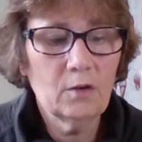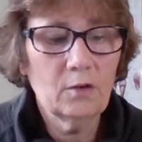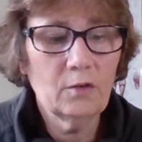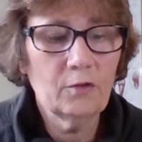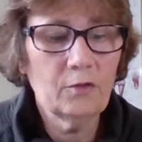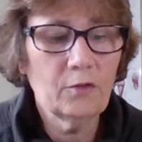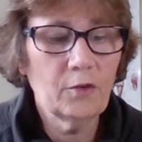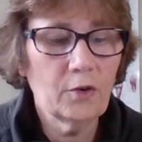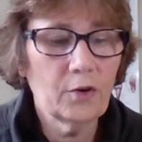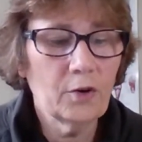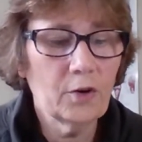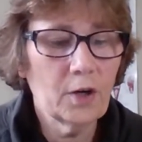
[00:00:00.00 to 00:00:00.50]

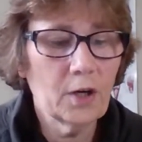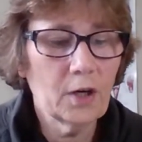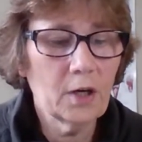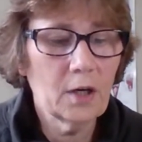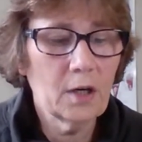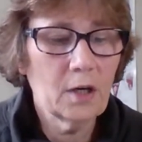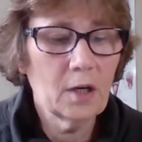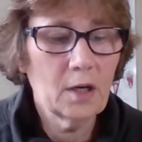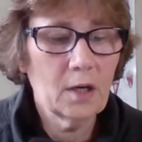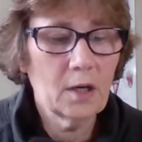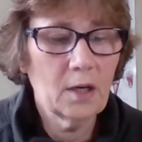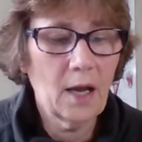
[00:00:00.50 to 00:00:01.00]

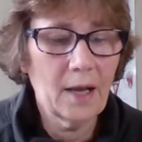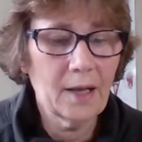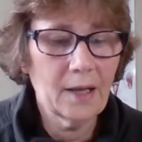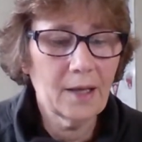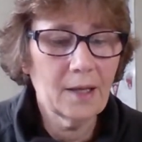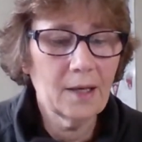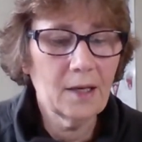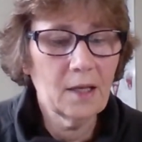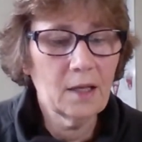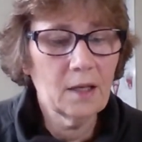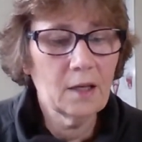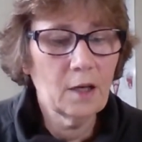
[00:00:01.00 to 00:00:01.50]
for not
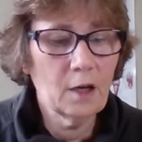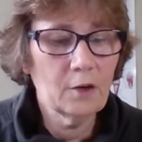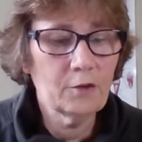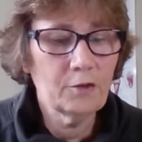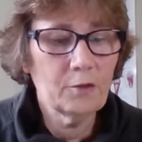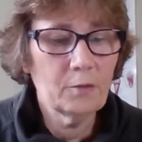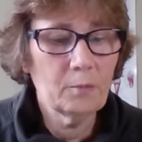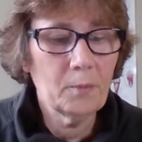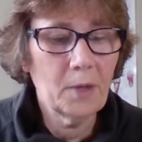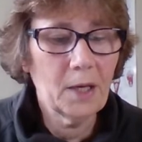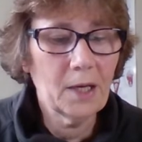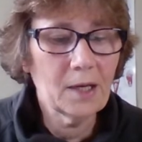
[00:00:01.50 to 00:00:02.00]
getting enough
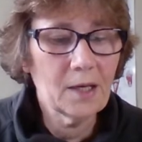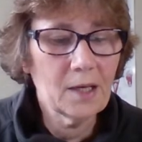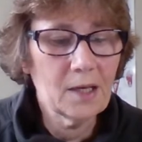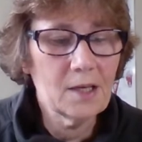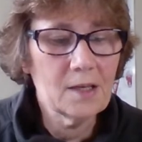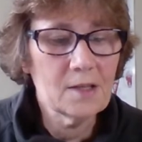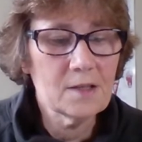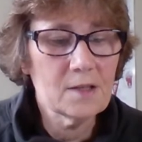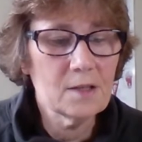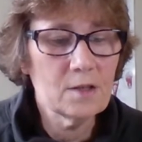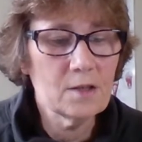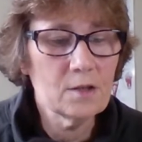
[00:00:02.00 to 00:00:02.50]

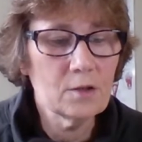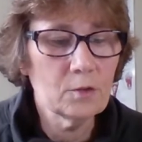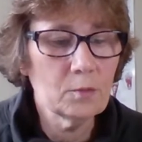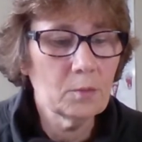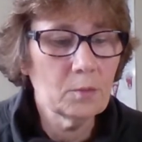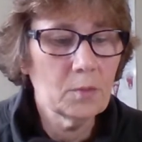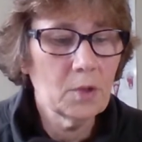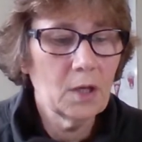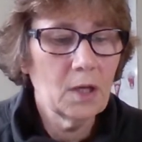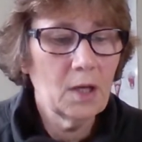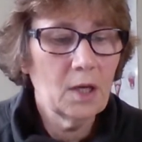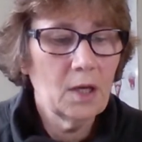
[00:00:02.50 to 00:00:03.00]

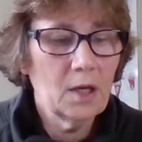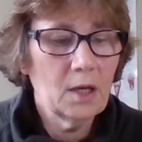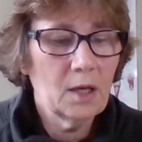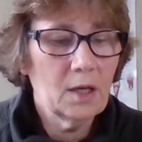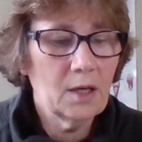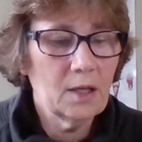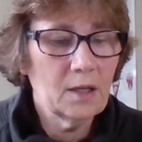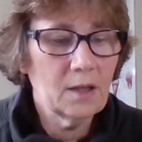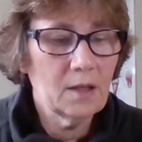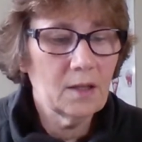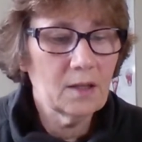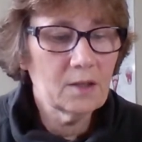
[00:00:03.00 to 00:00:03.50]
magnesium,
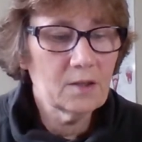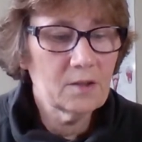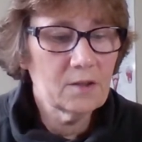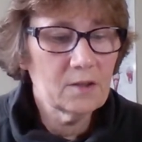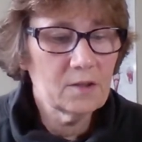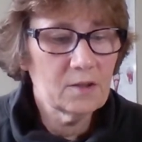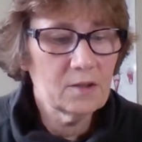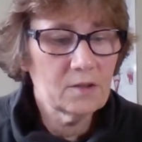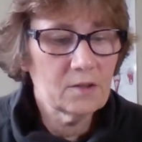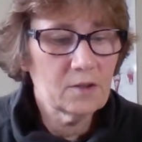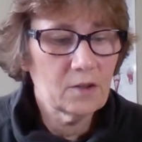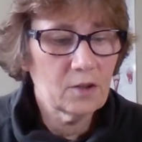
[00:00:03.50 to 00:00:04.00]
and this
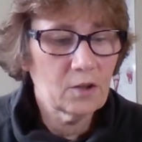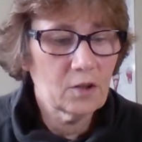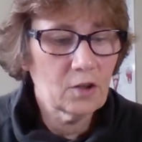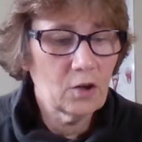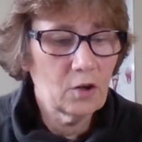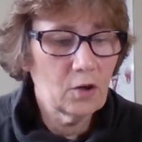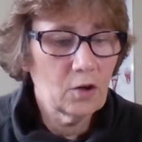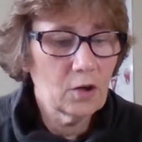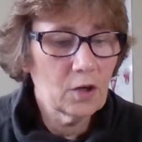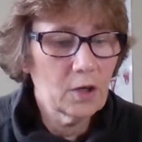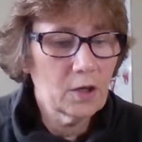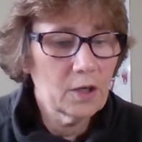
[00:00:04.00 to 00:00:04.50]
is
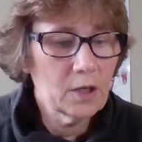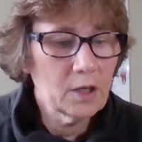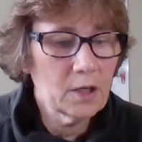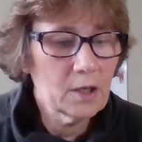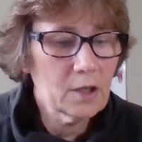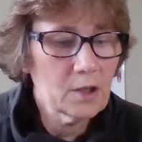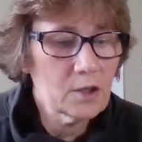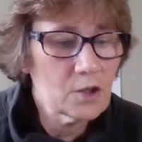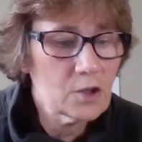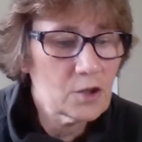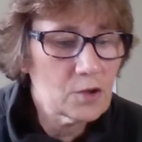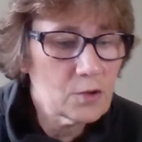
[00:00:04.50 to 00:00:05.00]

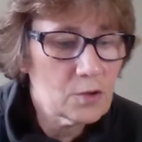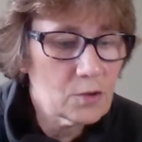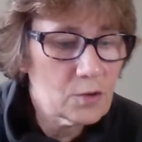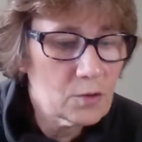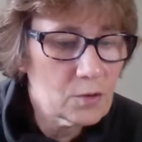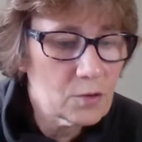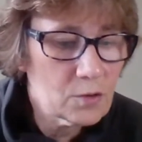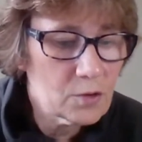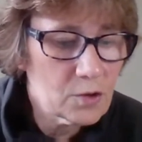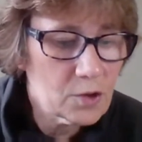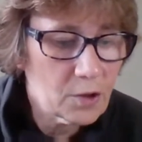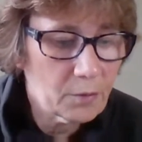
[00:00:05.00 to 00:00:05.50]
according
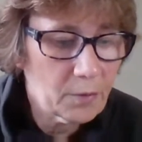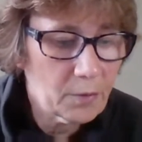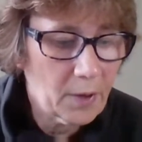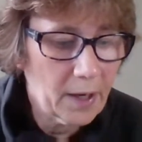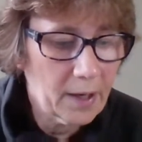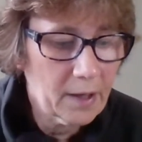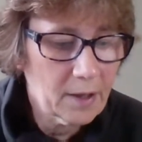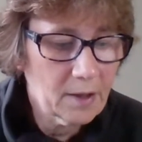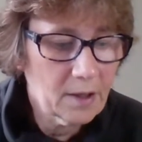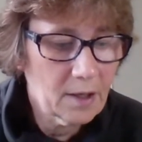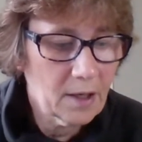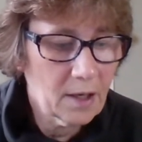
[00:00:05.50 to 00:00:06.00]
to
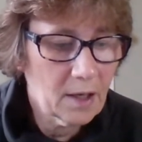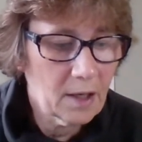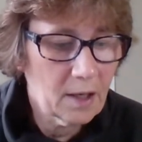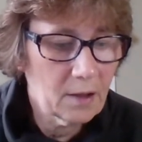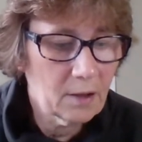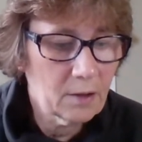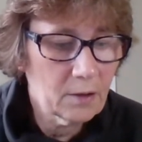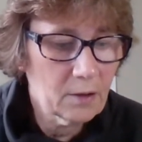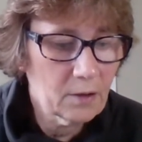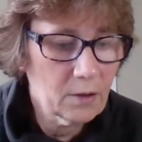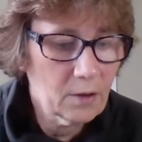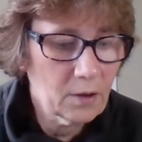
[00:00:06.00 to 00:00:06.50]
Direct
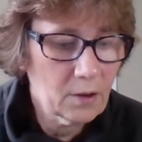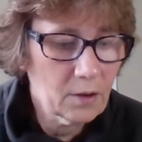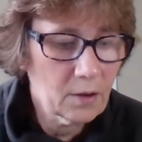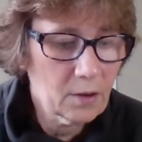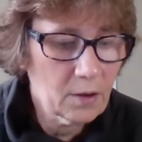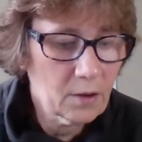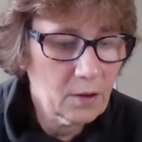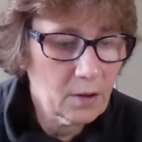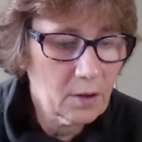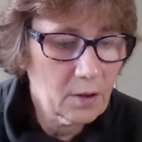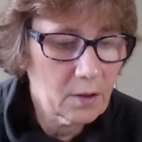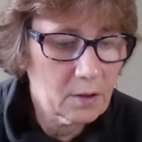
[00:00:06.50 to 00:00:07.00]
Health.
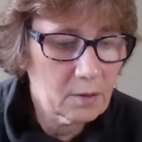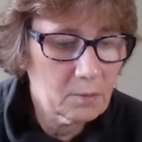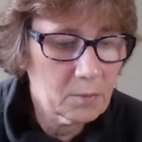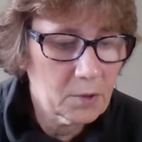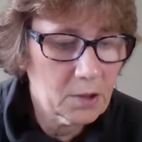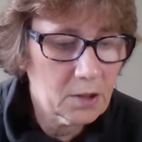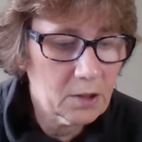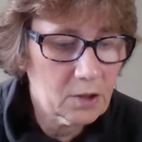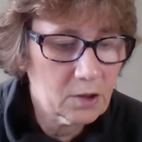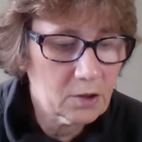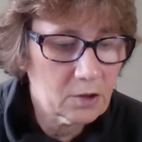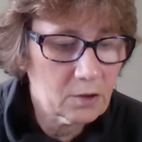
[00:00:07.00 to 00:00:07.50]
Let
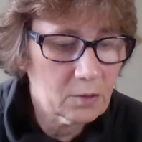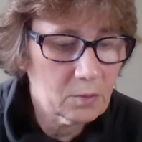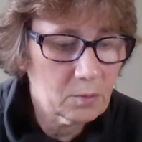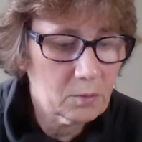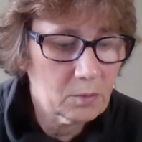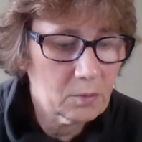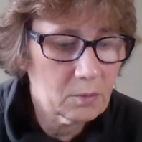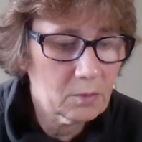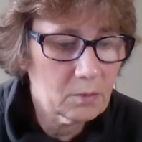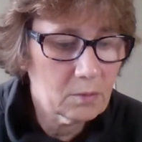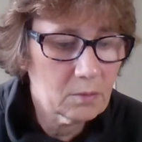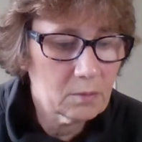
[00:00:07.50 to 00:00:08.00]
me just
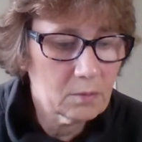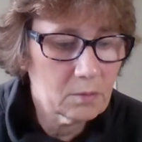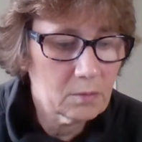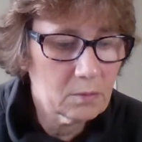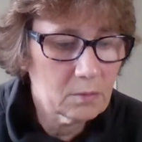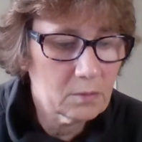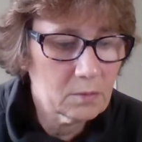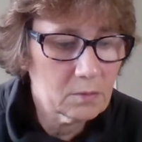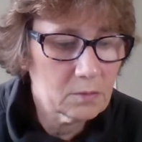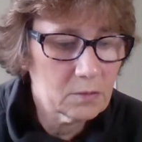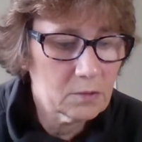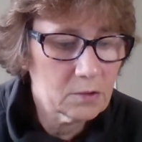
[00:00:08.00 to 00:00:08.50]

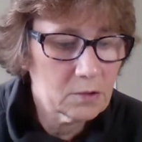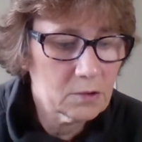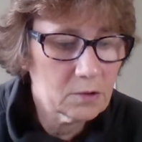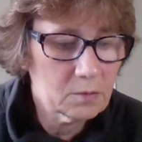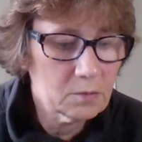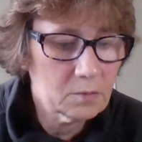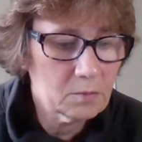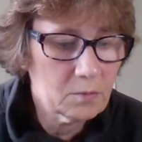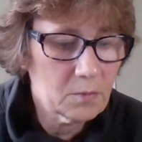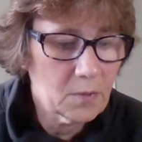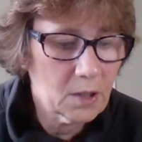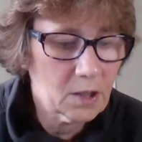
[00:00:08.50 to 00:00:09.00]

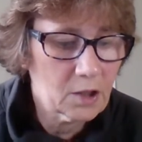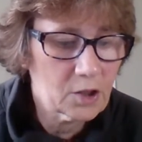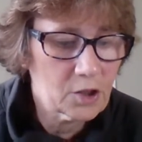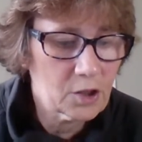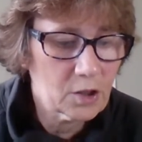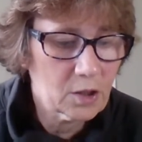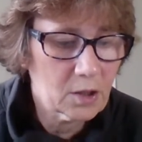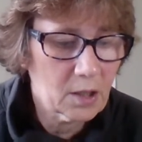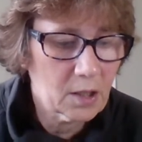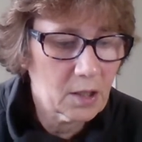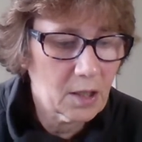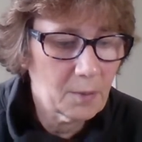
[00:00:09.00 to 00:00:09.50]
make
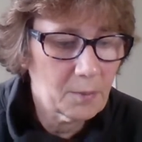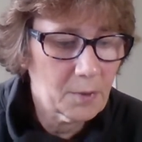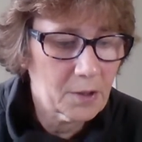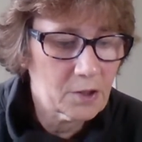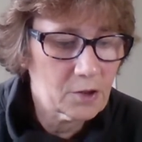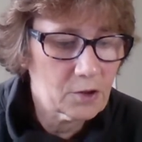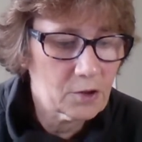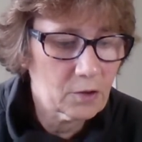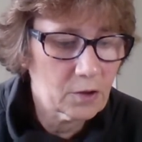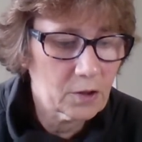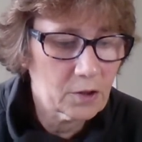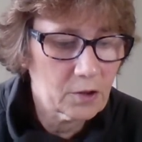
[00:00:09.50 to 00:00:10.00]
sure I got my
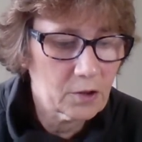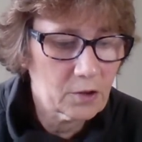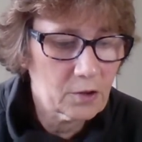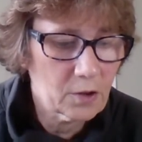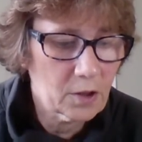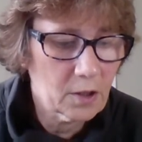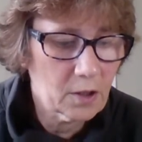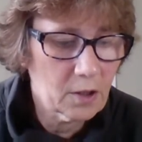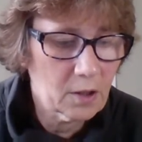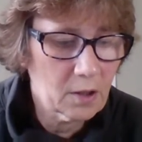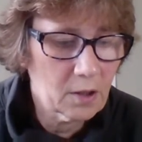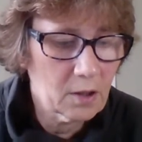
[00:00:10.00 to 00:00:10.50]
source
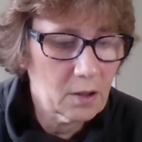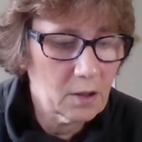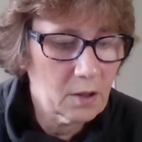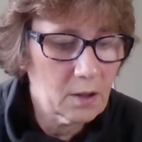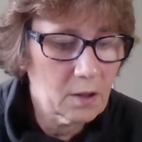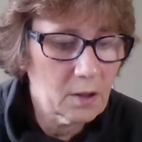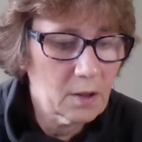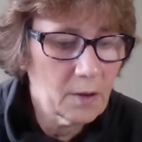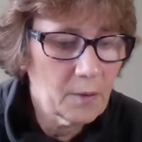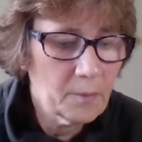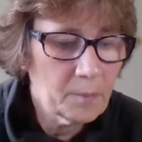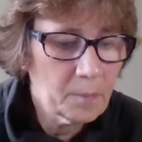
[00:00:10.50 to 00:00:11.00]
right
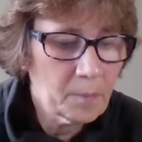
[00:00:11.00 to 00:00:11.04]
here.